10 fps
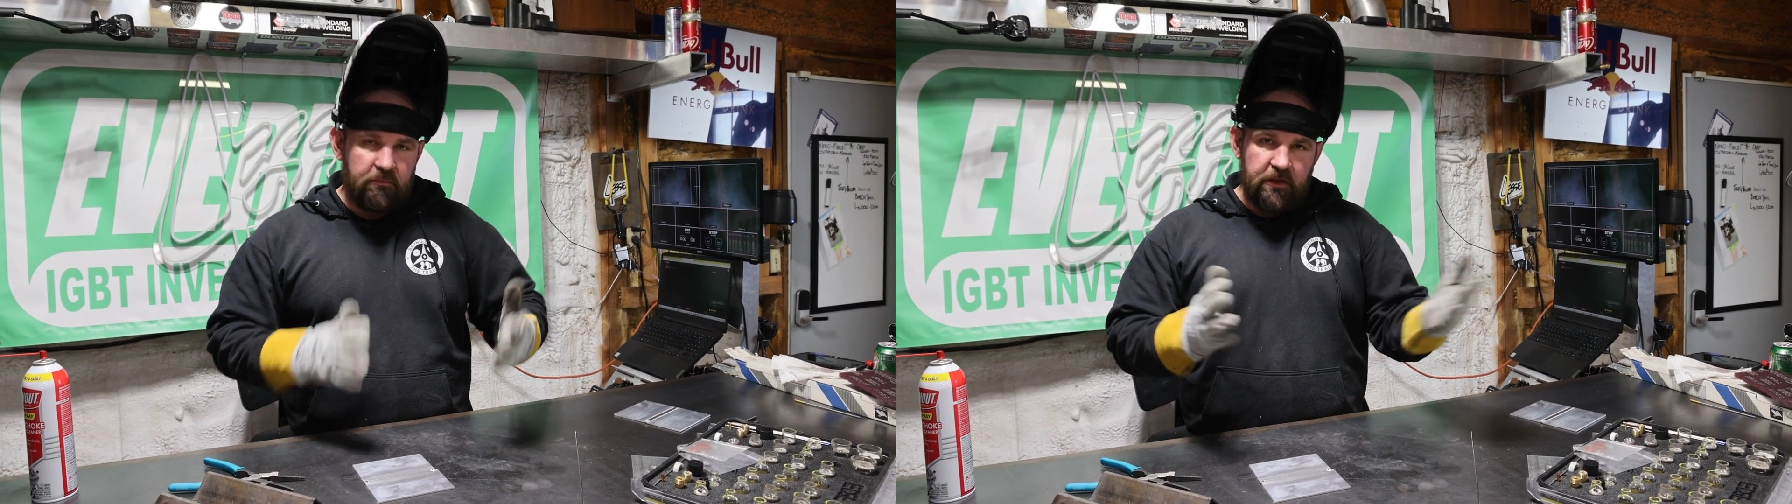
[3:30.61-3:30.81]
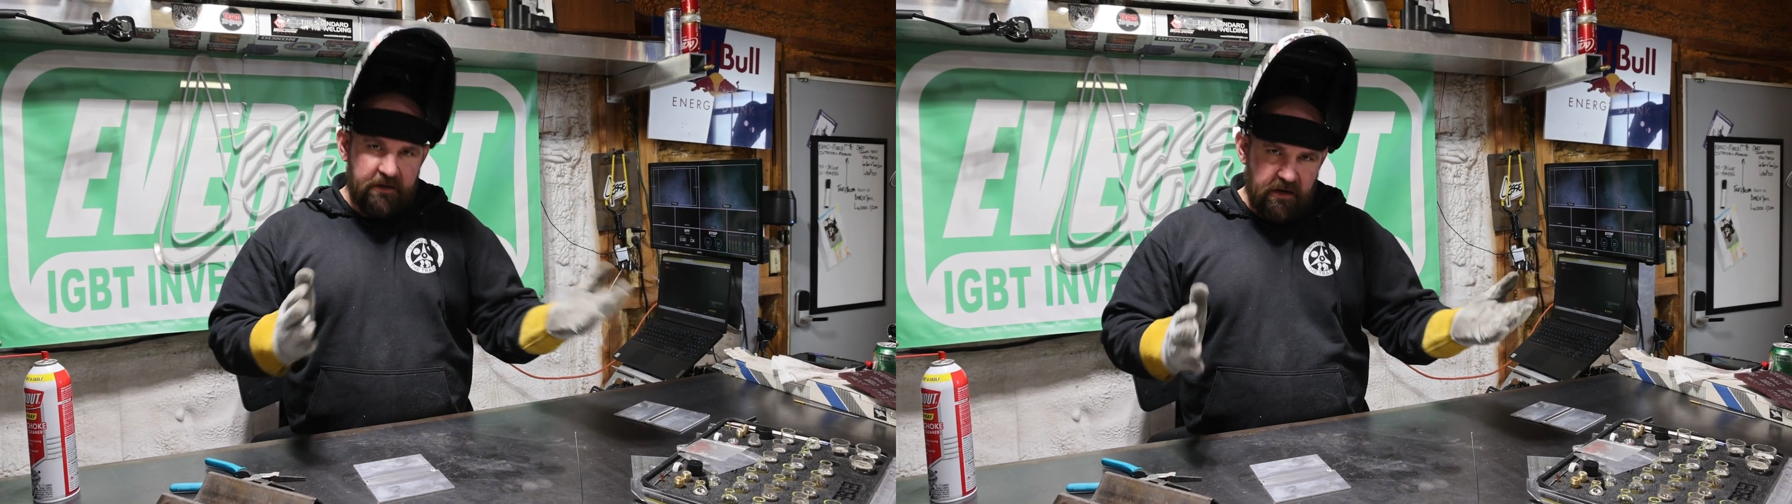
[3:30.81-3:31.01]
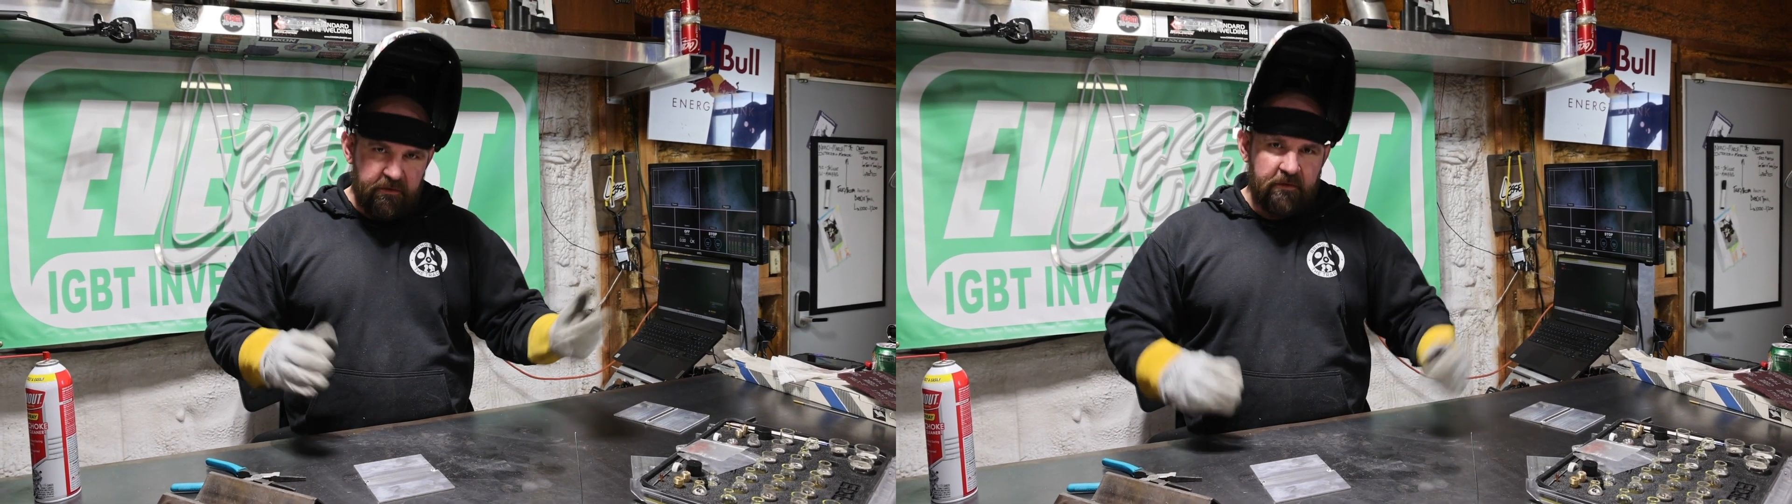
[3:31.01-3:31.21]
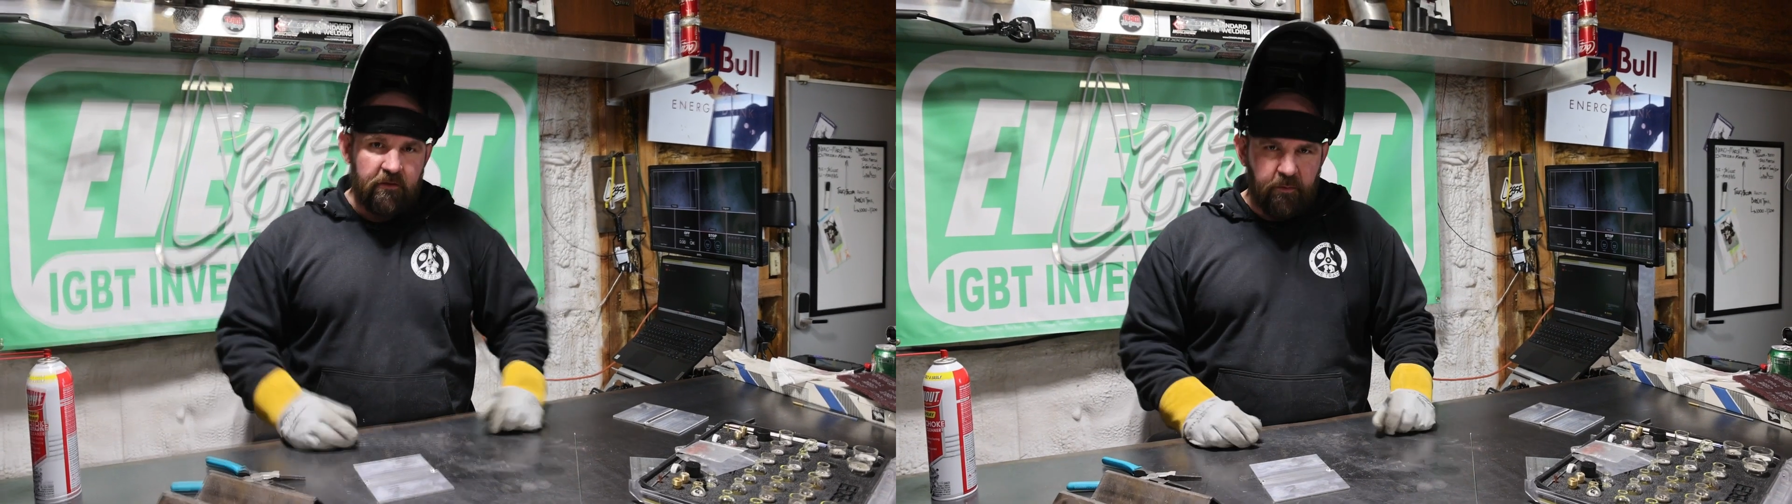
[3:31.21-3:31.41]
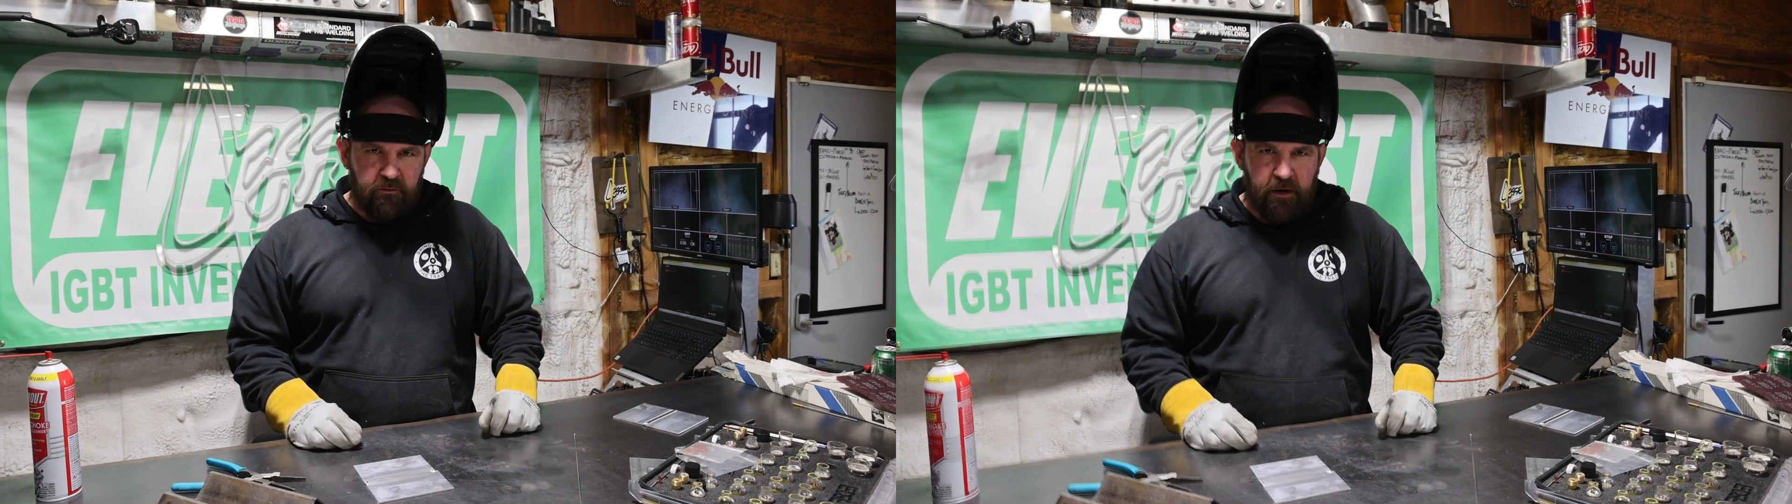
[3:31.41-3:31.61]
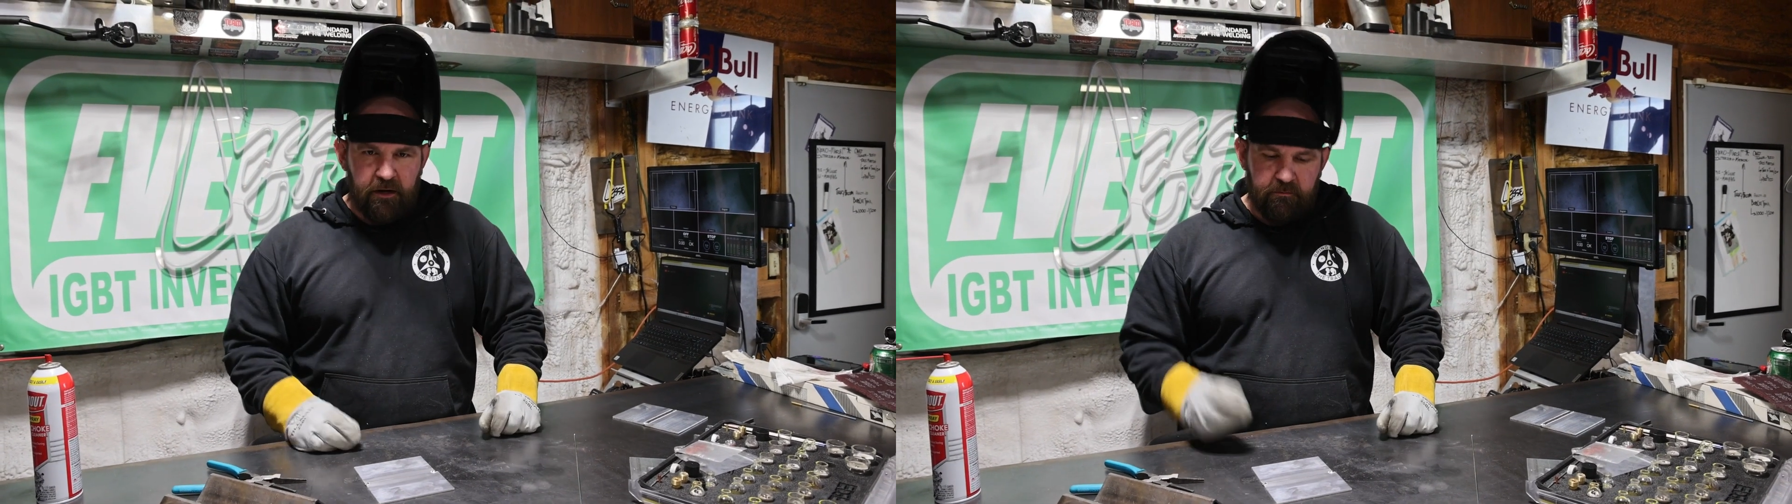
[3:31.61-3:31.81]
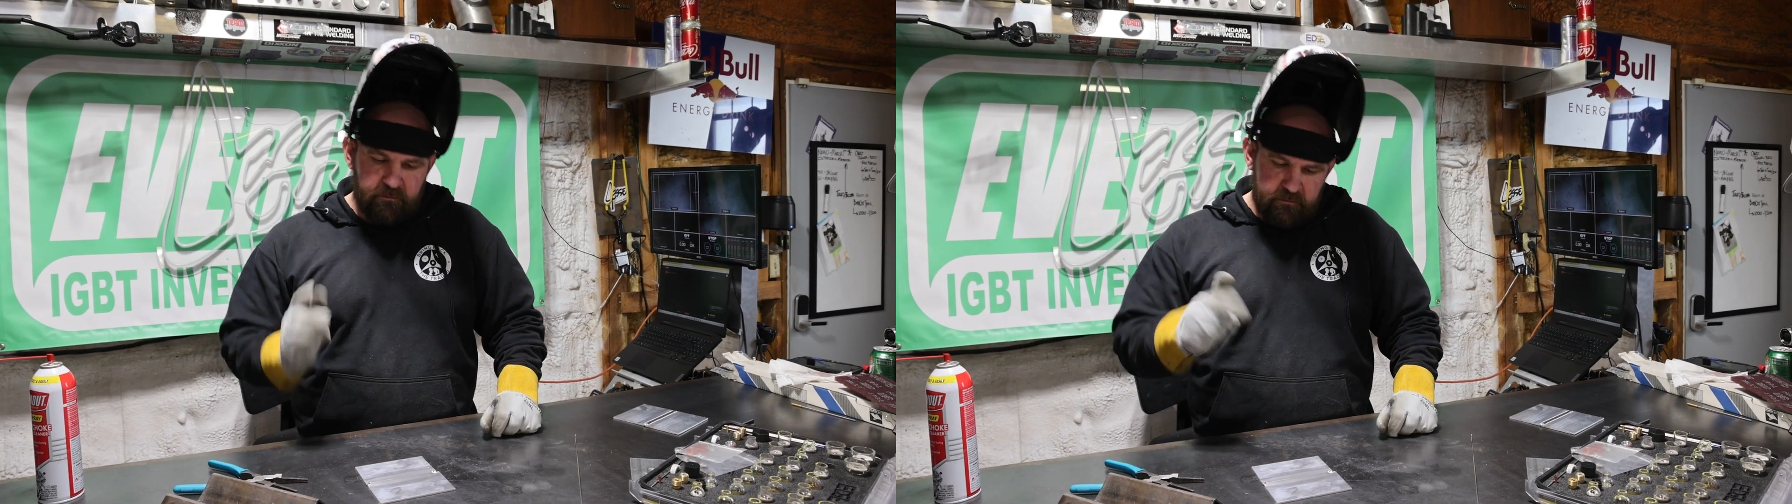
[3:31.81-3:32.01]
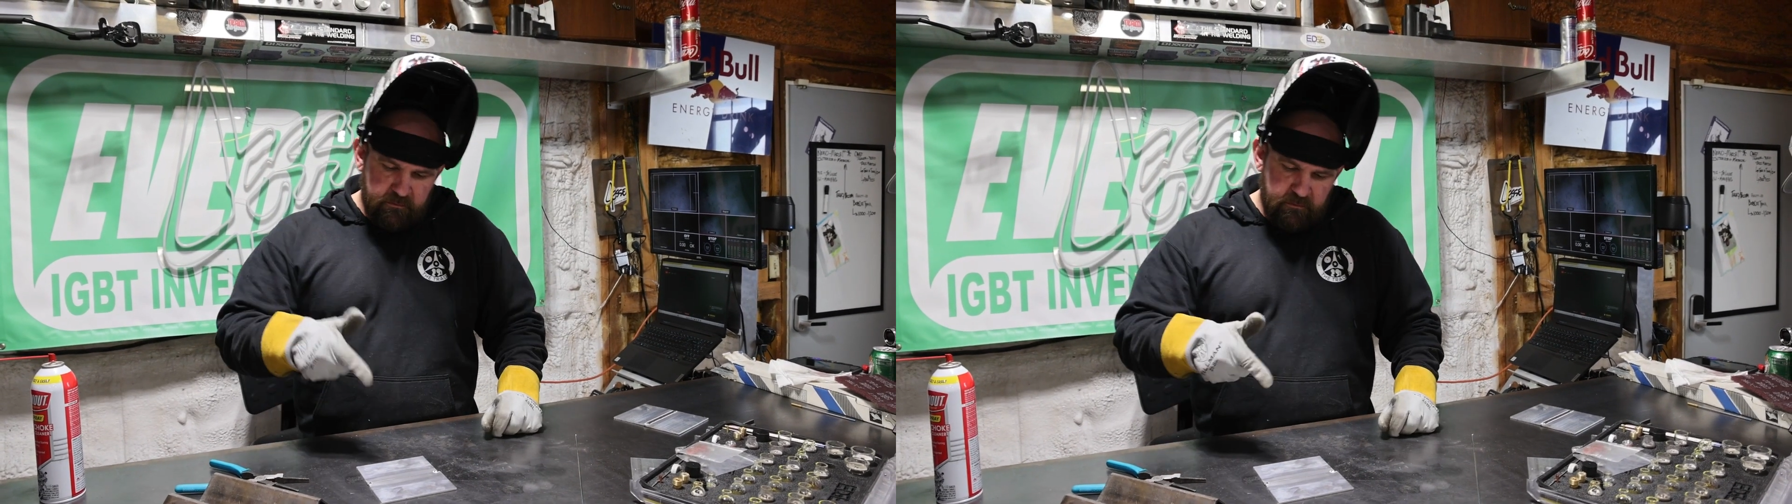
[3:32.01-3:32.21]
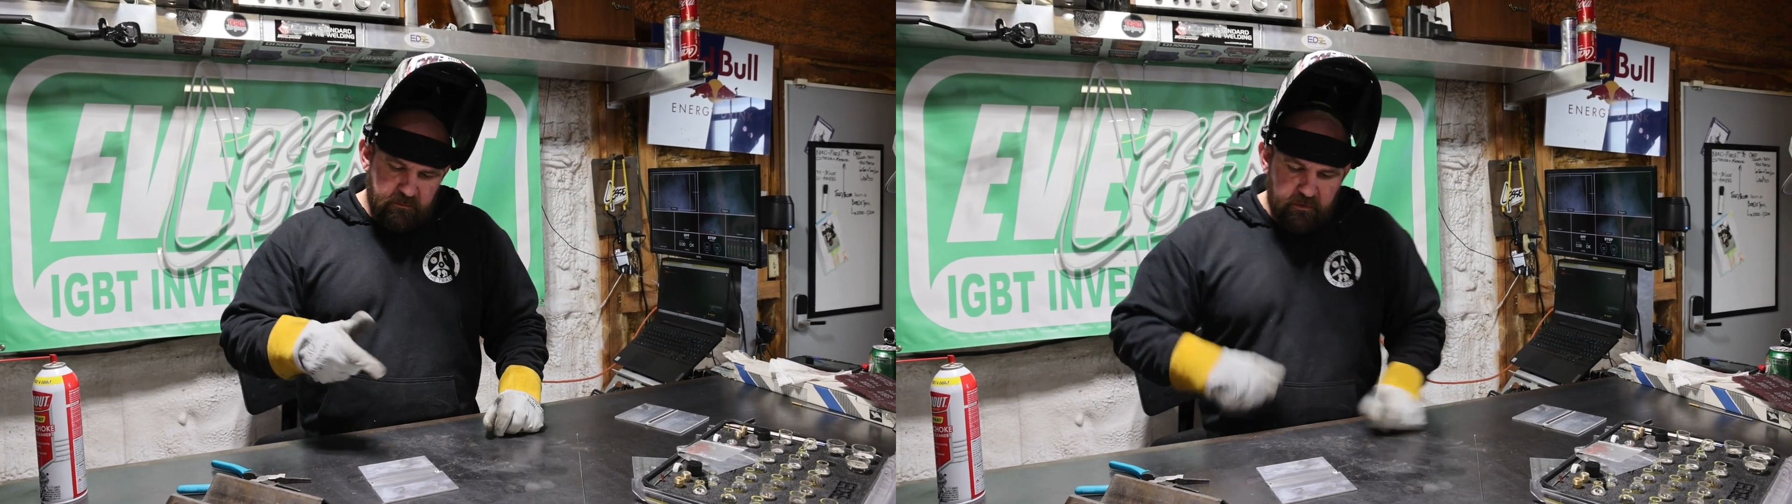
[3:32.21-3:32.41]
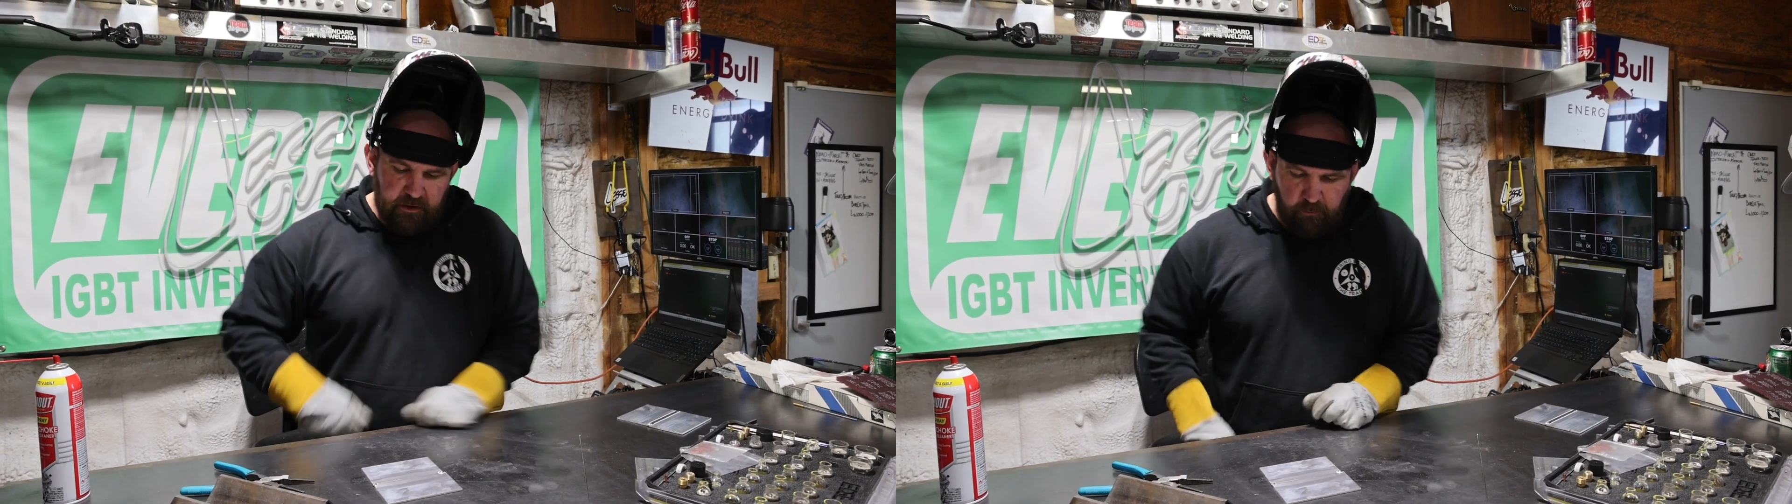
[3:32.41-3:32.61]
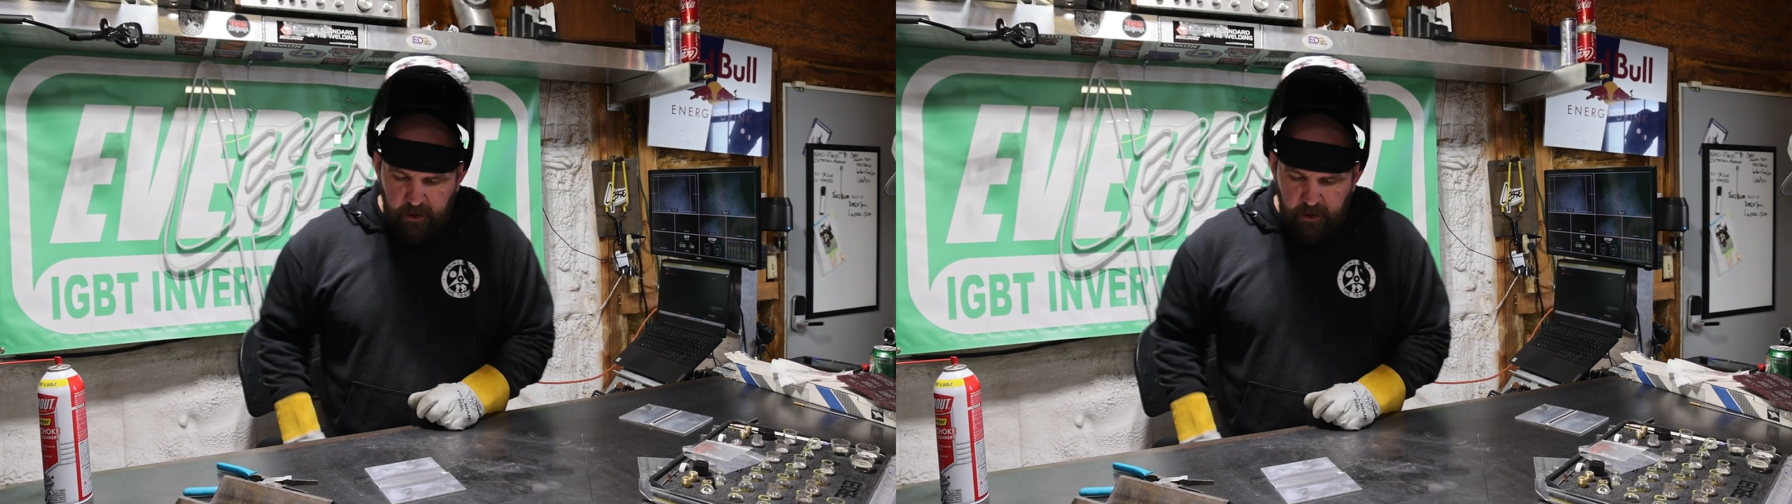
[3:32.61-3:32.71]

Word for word: the differences between them. Let's